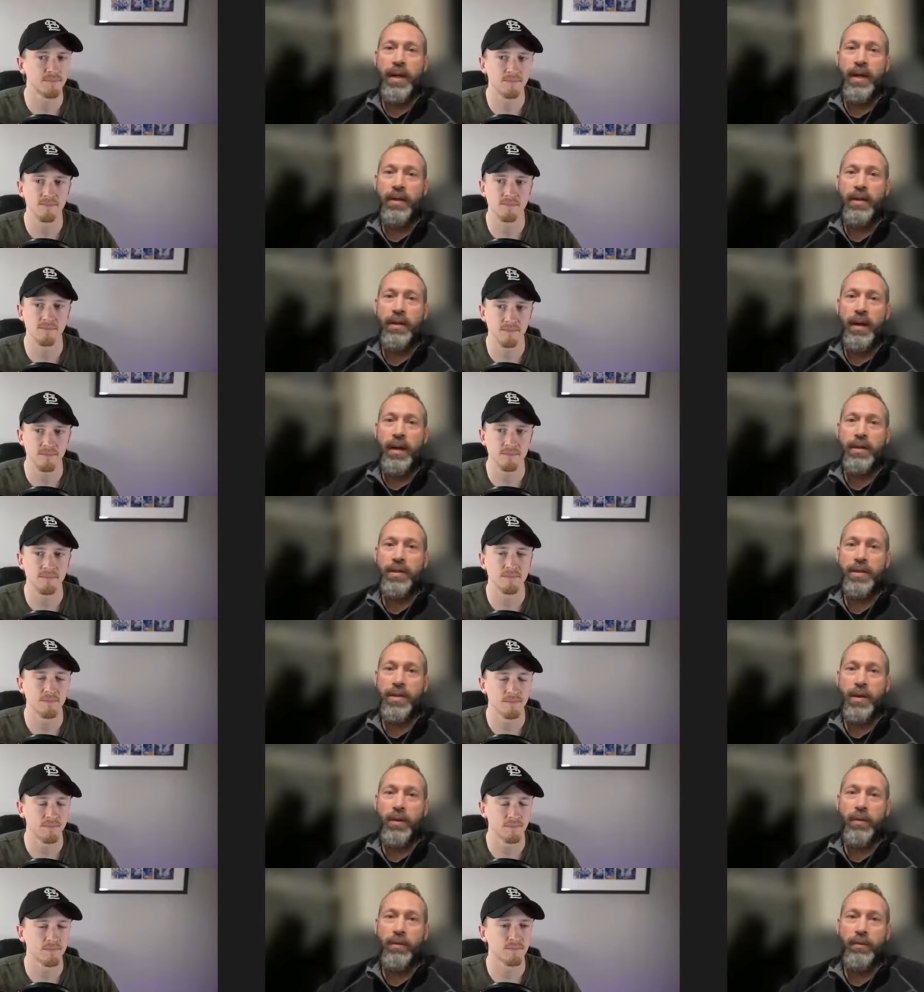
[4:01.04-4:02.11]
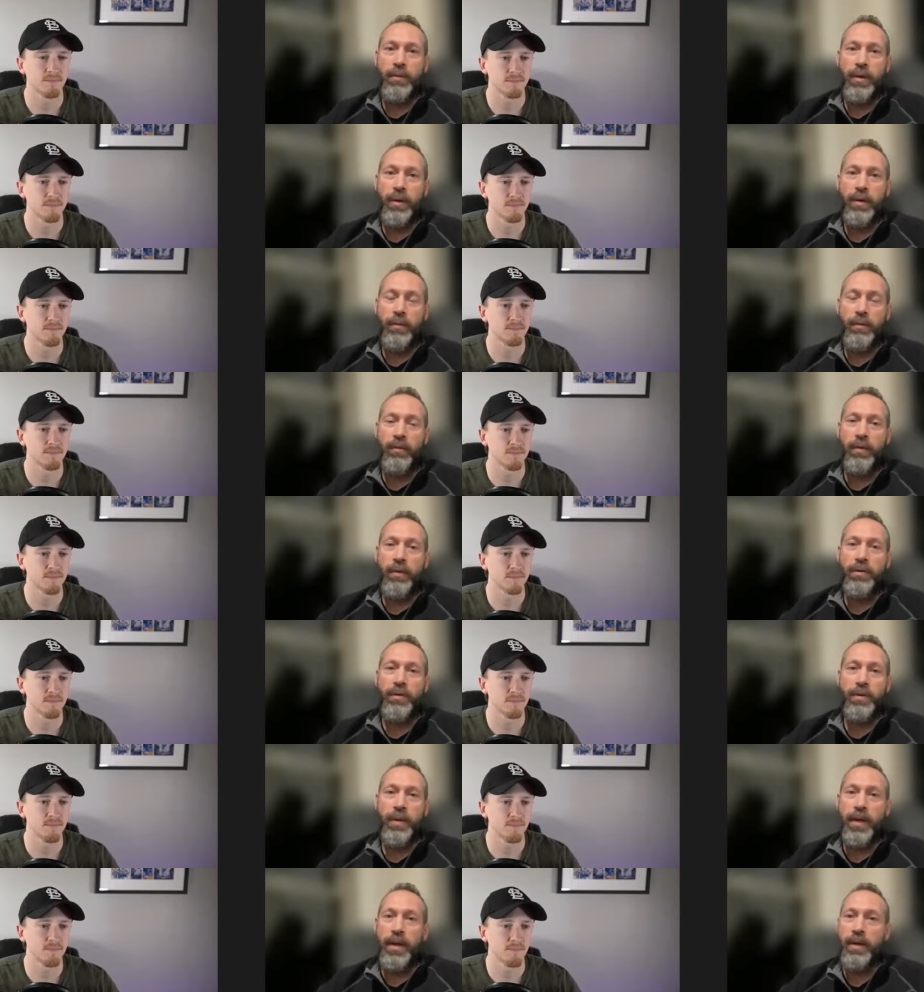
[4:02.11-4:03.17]
Speaker 1: And, and so, you know, the food
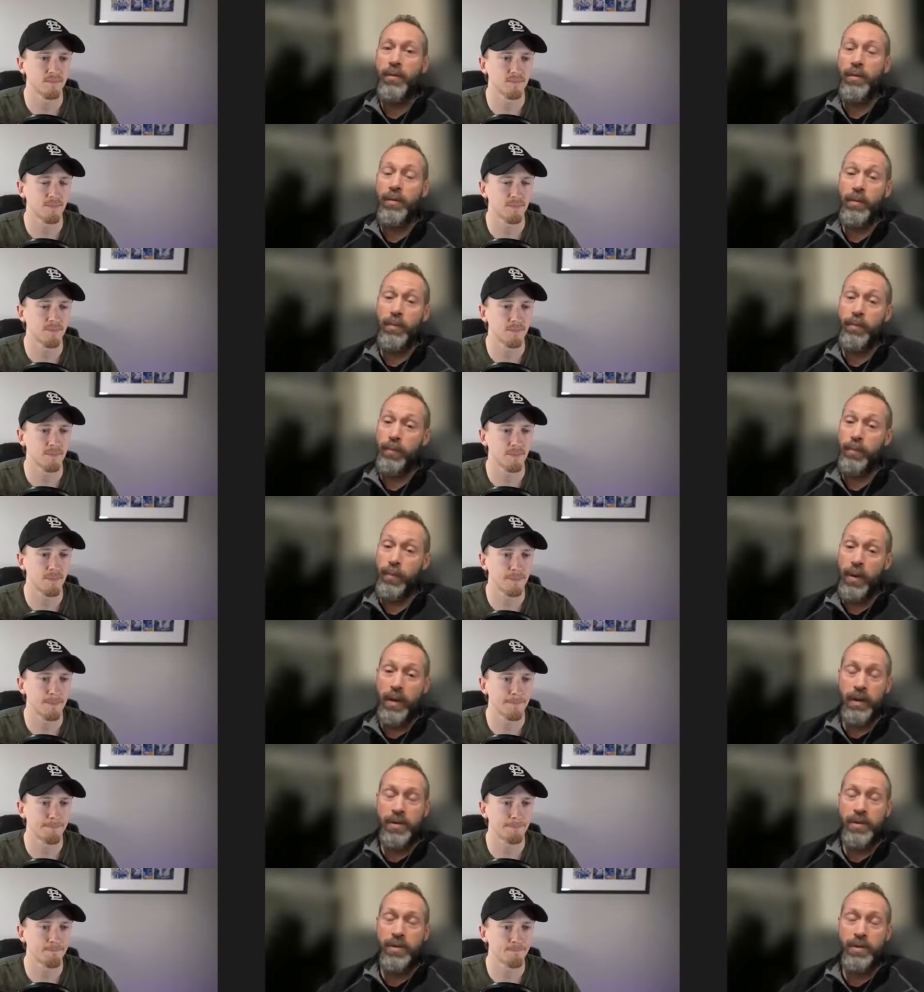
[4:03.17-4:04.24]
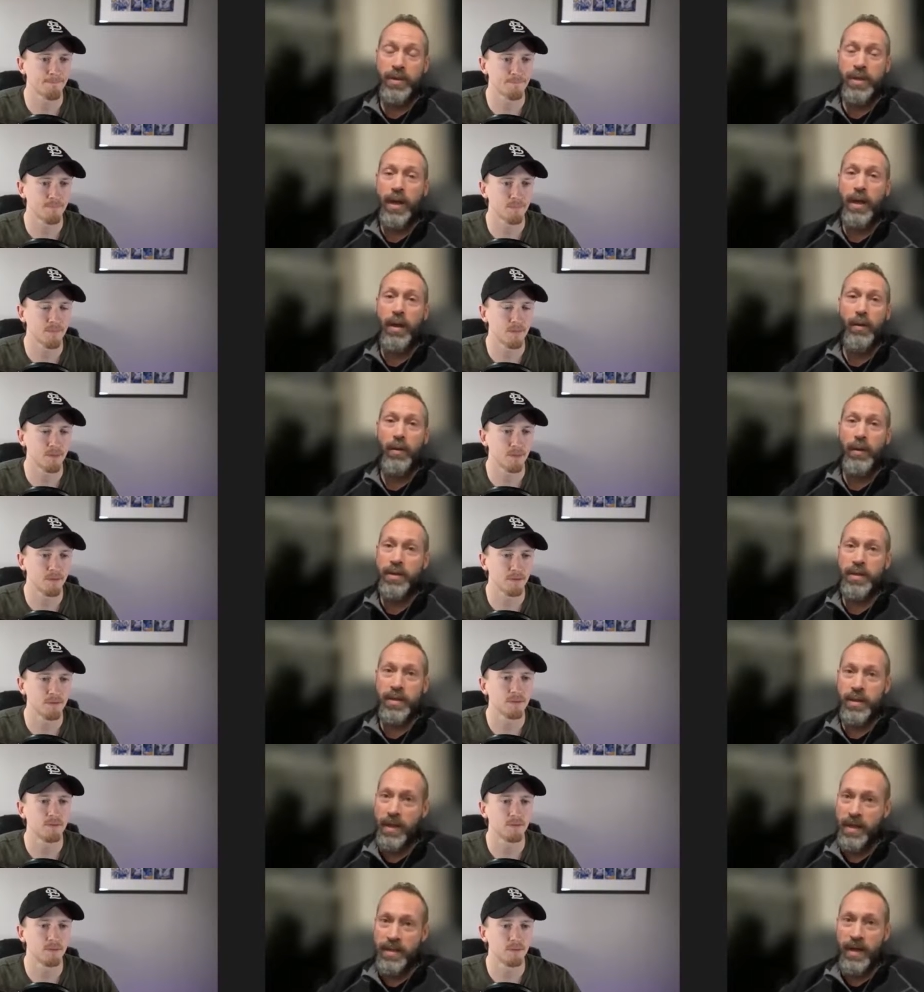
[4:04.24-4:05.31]
you eat or the products you sell, that's,
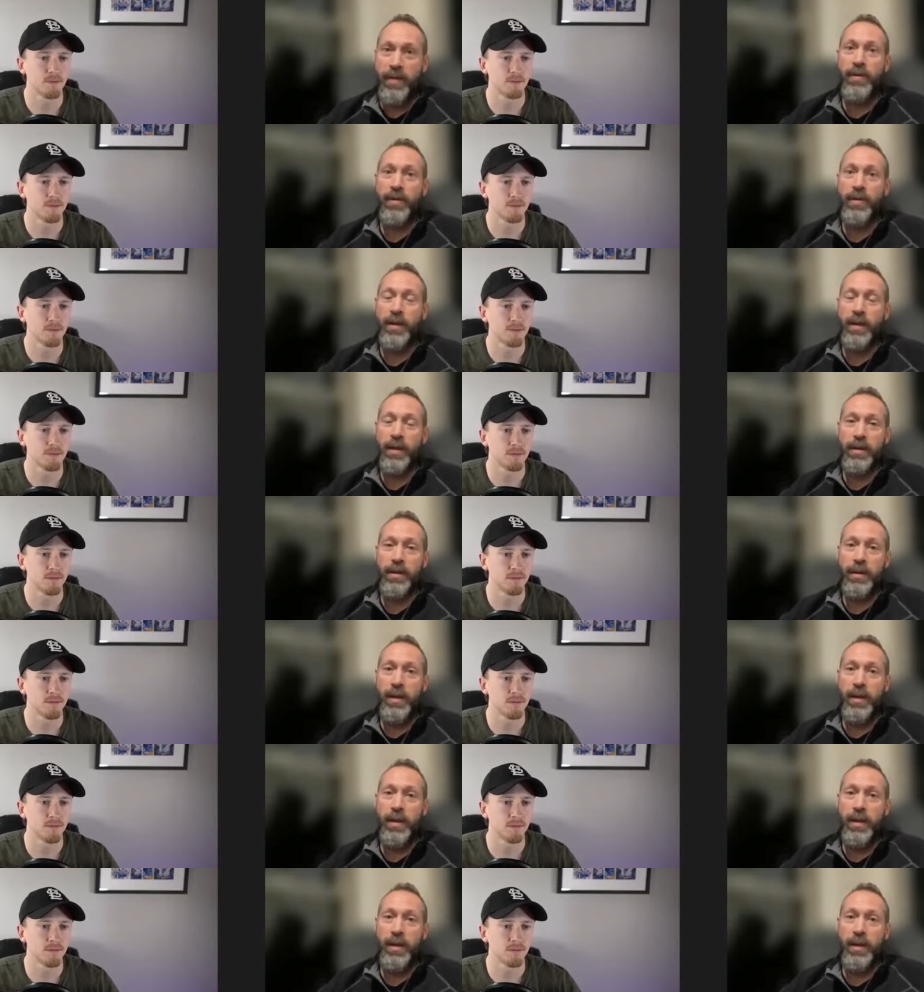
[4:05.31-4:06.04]
that's everything.